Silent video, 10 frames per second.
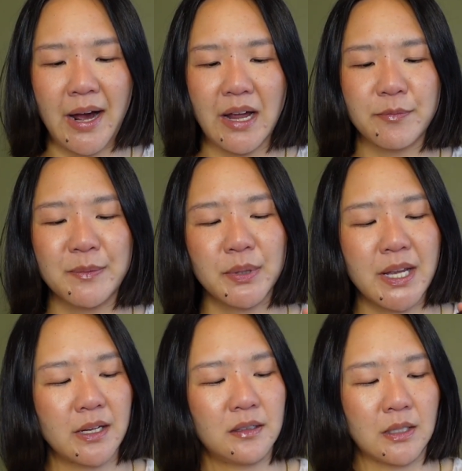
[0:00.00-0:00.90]
I've been
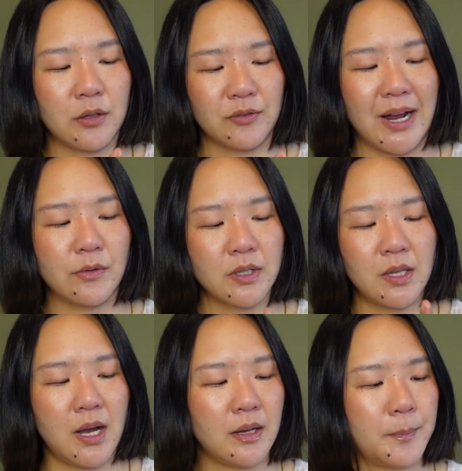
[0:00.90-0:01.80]
playing around a
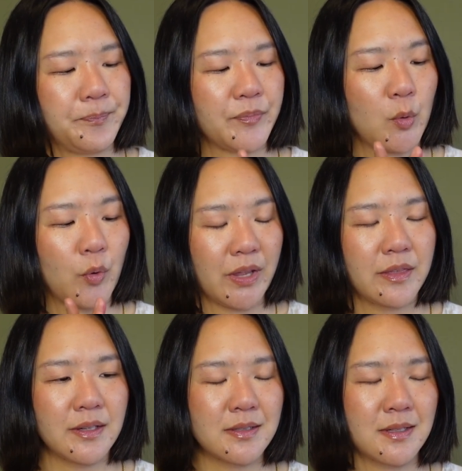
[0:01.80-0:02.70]
lot with
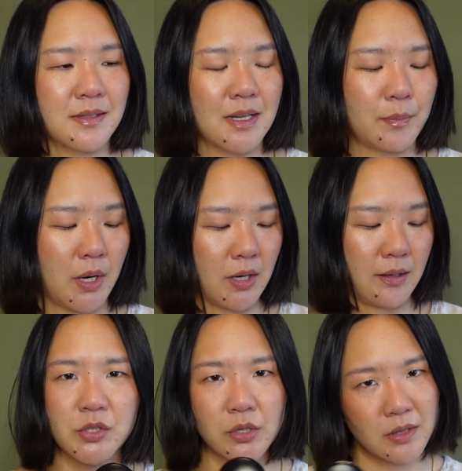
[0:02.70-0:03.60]
this since I bought
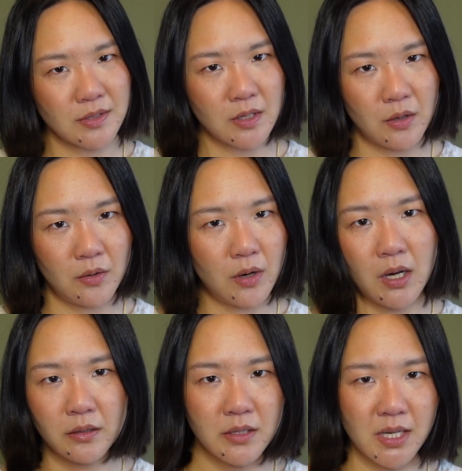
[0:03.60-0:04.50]
it. Should this go
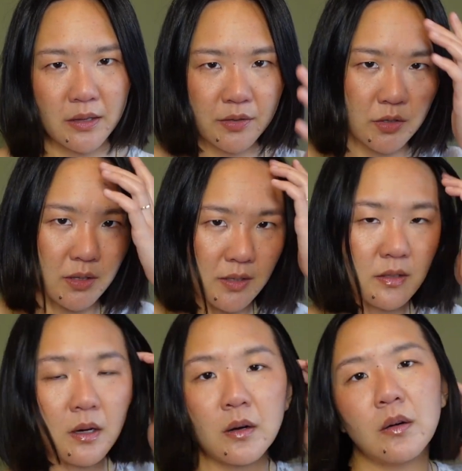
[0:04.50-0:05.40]
underneath? Should this
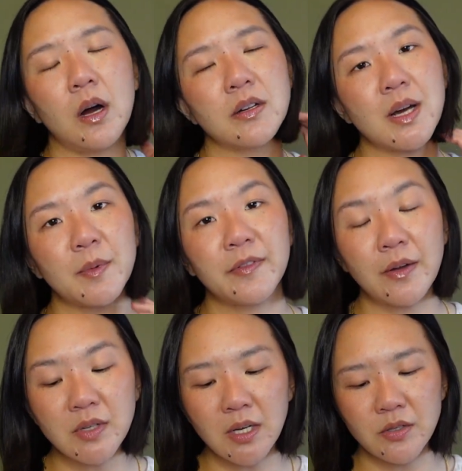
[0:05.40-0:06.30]
go on top of
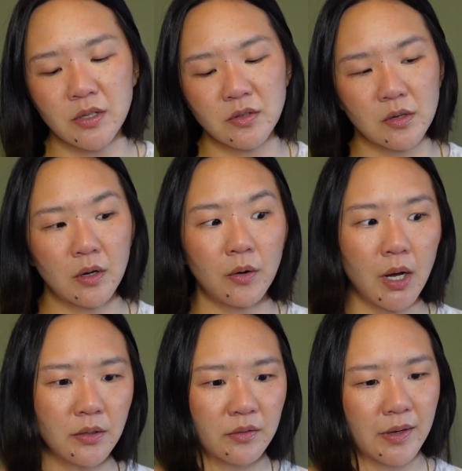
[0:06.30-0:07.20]
foundation? Should it go
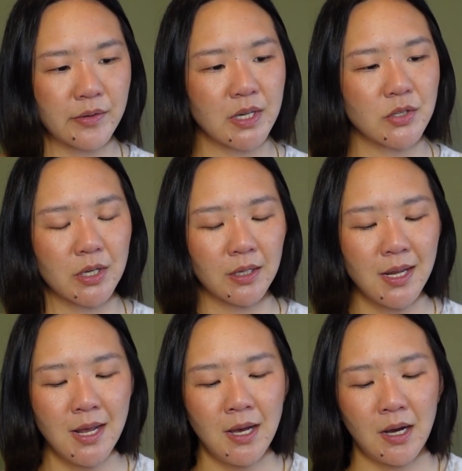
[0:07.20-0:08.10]
under foundation?
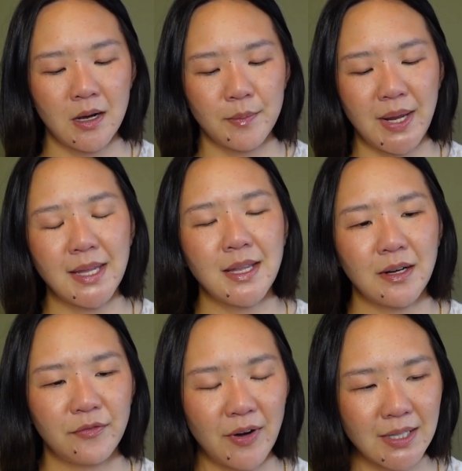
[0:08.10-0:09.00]
And
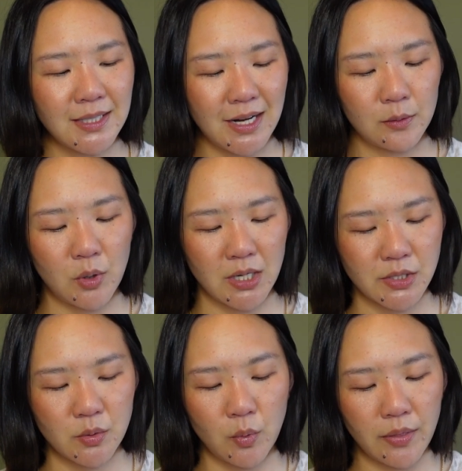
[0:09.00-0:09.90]
then finally I
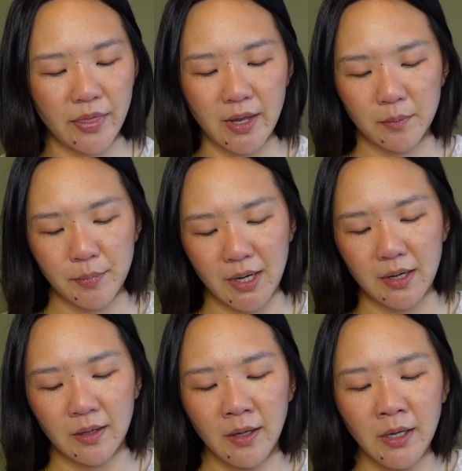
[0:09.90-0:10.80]
watched one thing
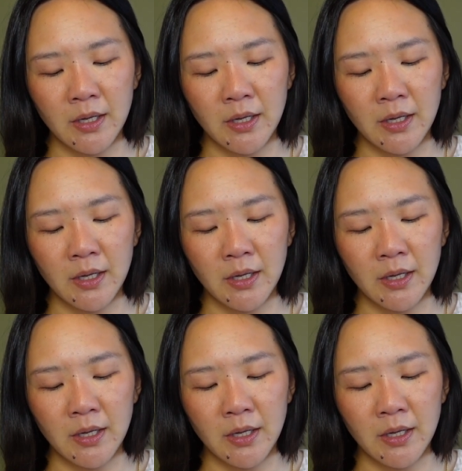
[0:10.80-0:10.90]
by